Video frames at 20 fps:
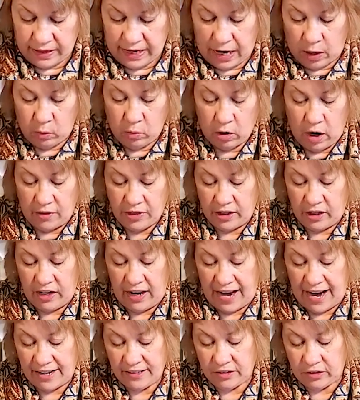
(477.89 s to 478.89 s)
now we're on the
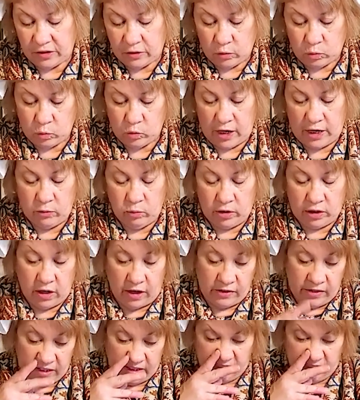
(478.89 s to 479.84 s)
last red one on